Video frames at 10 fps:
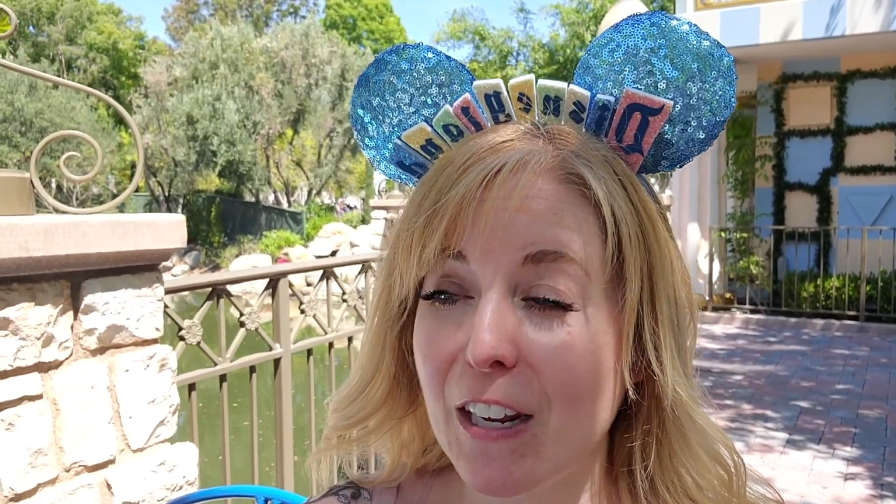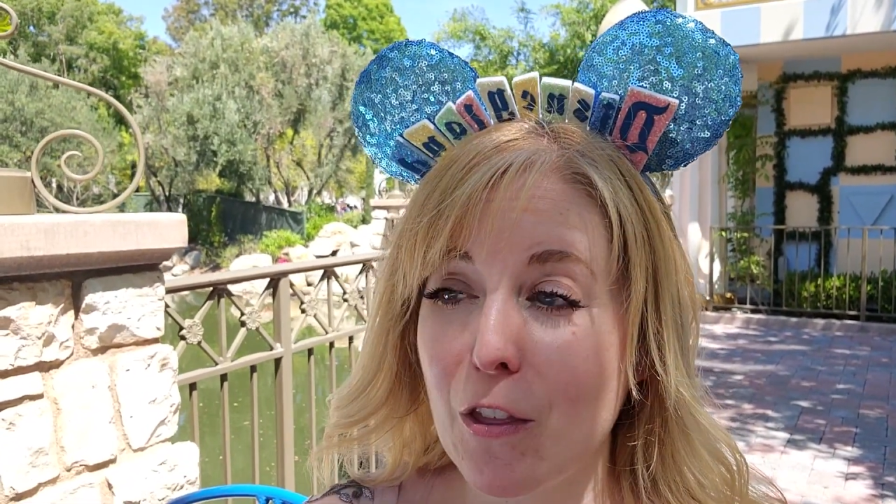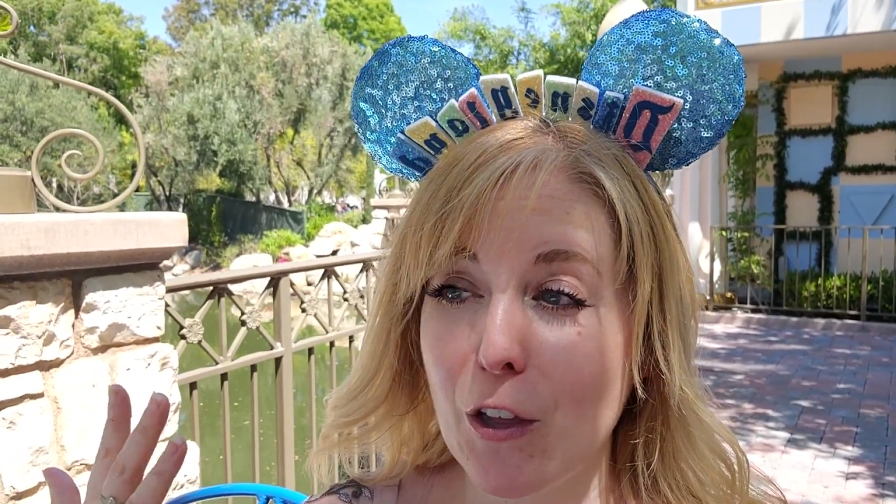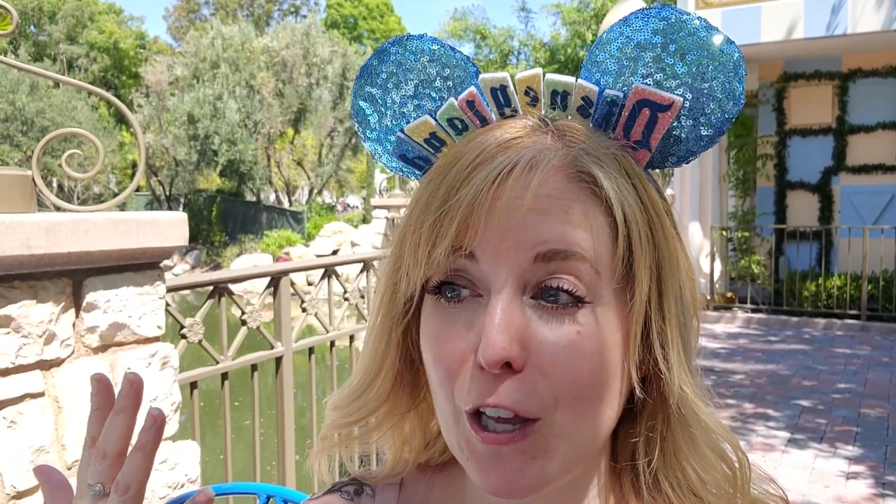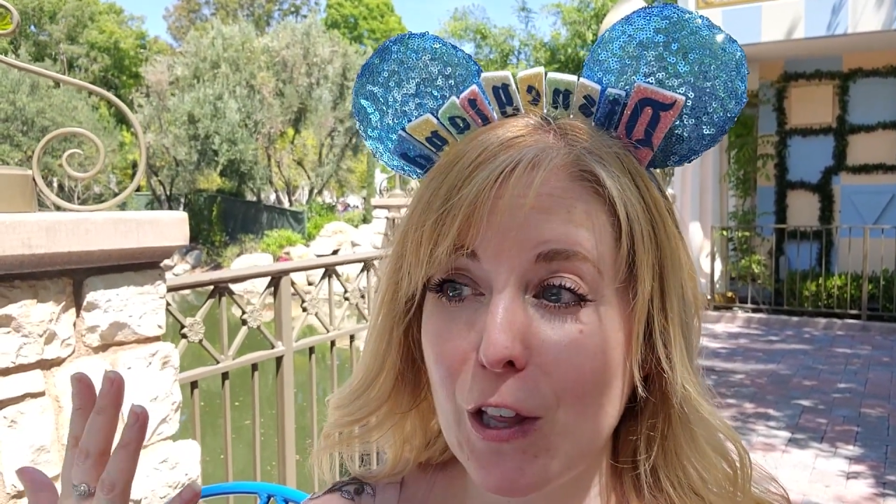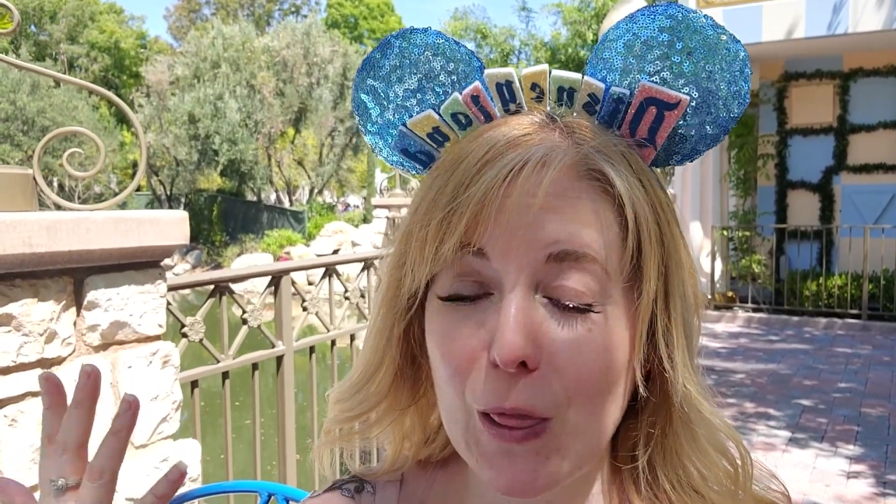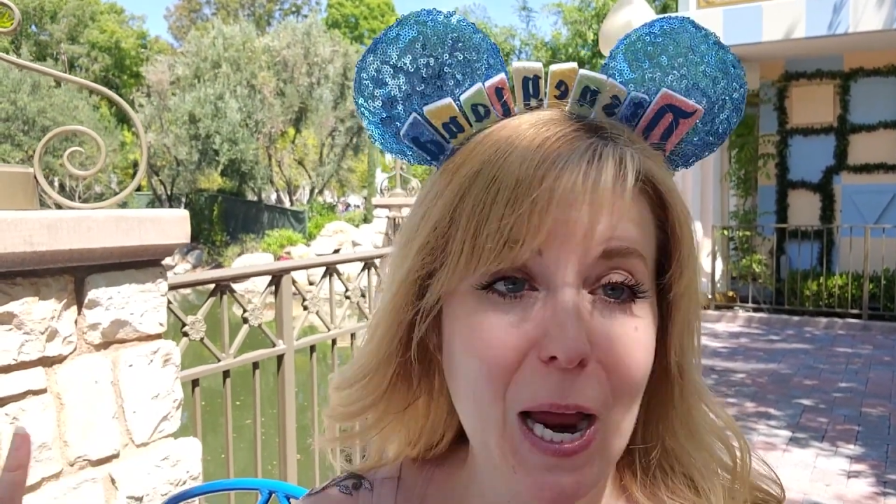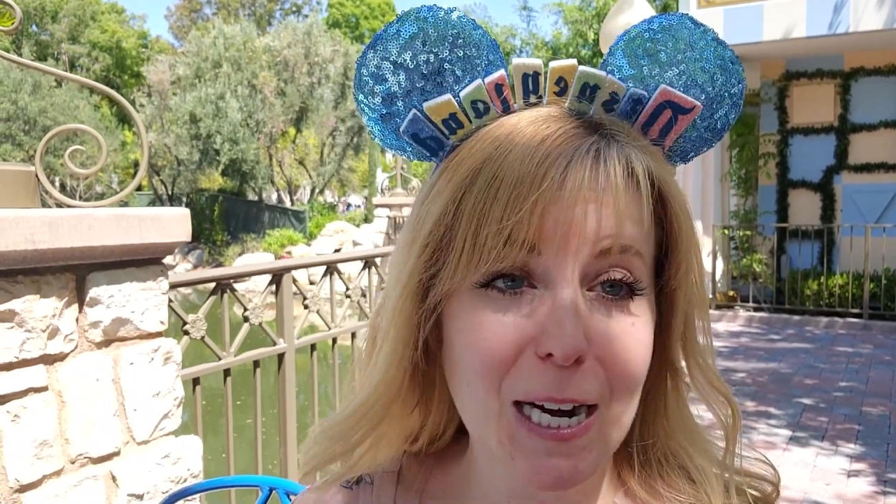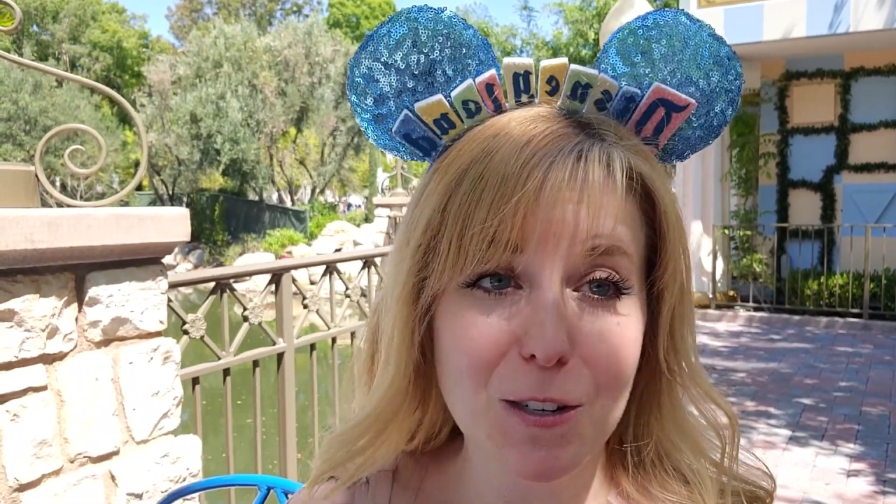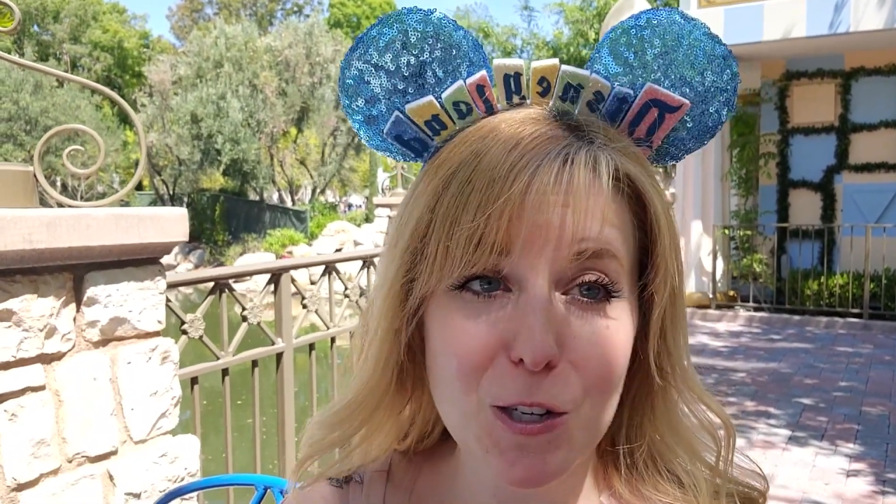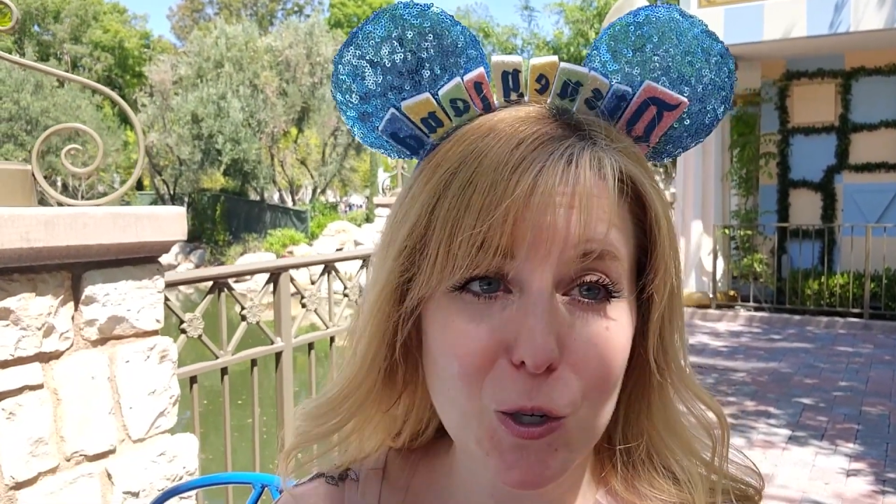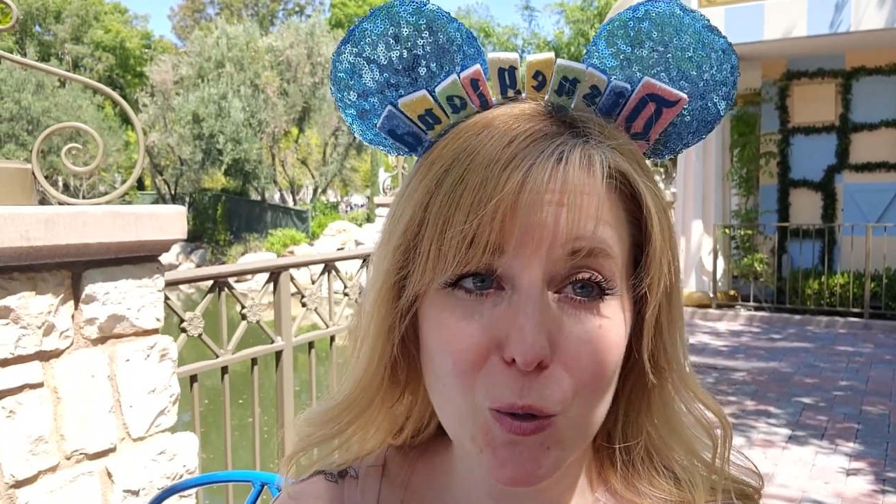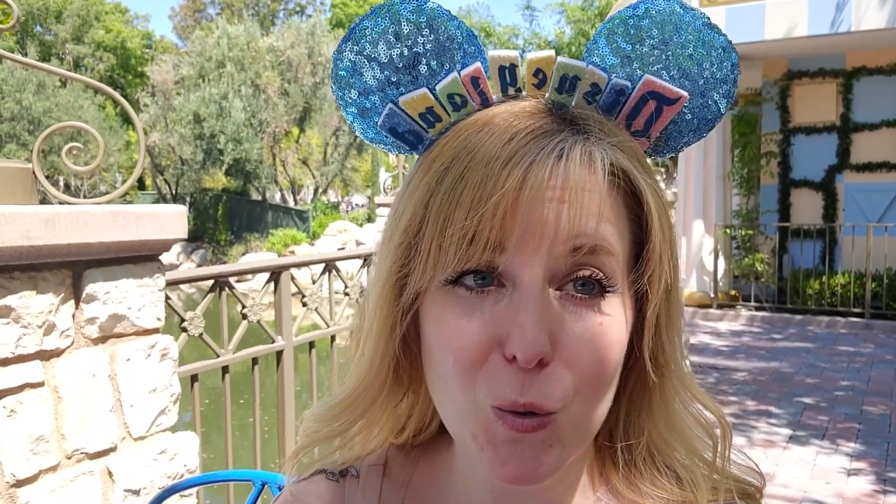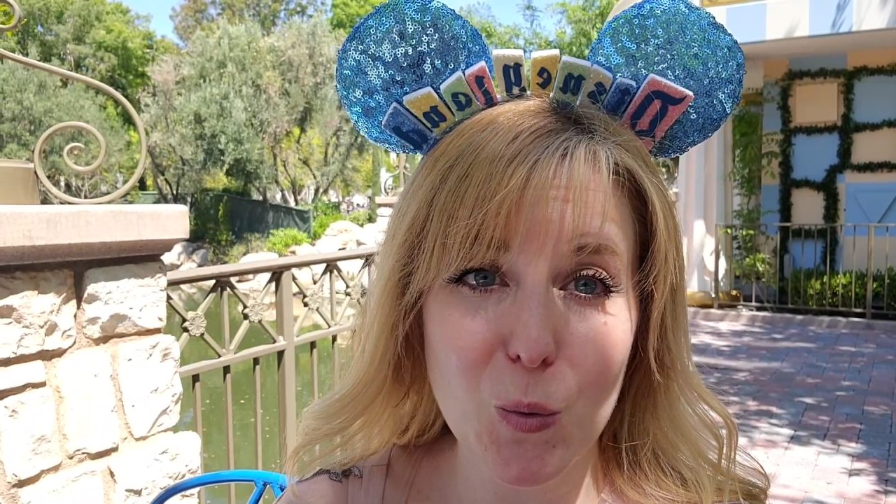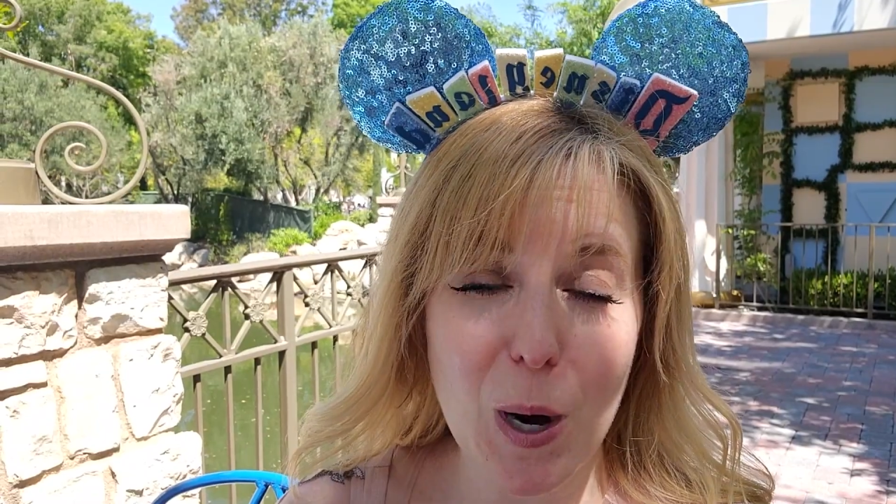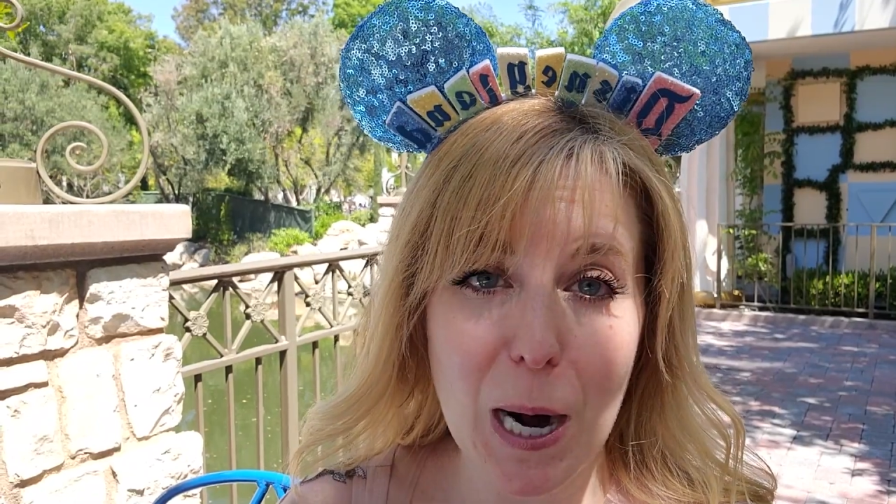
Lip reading: The lines to